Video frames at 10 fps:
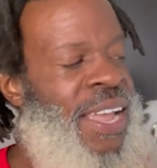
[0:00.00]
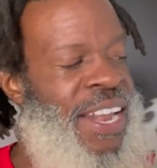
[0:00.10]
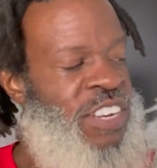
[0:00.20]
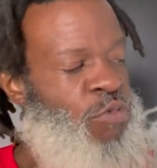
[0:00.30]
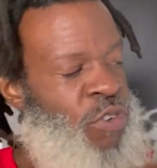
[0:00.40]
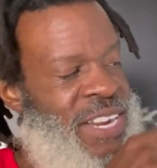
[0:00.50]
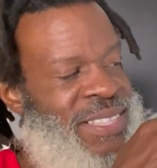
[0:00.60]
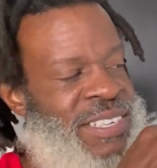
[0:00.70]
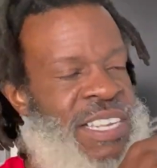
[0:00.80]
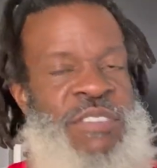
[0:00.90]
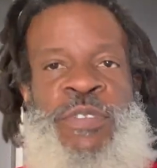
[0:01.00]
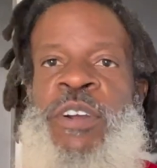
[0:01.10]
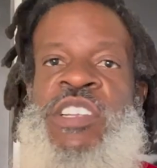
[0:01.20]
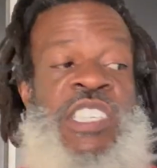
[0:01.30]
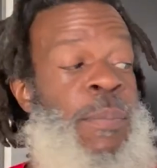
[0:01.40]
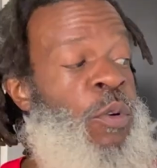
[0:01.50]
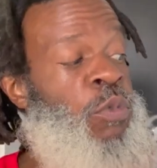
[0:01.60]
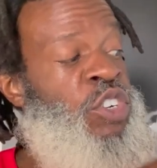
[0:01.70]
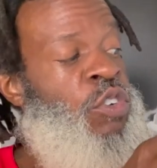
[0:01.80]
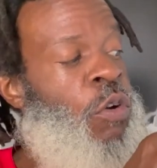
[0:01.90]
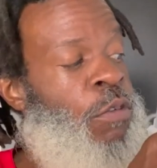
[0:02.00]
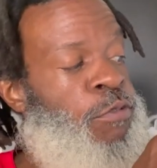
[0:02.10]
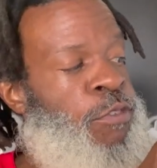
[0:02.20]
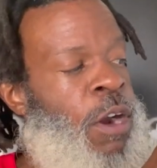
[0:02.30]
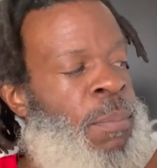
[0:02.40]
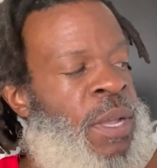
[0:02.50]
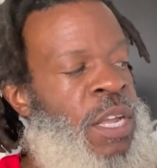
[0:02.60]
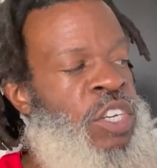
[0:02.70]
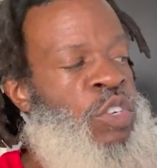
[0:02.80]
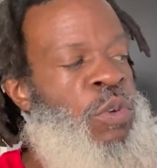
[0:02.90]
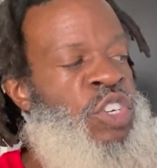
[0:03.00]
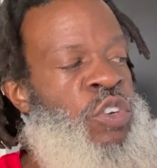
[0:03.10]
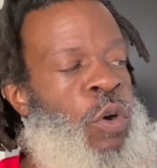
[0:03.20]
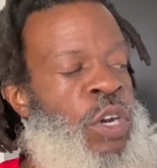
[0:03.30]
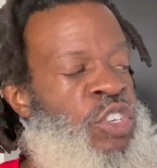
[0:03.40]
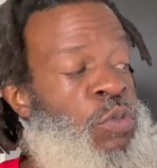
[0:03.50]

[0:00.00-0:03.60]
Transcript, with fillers: And it's read this, it's very simple. What you're going from to what you're going to.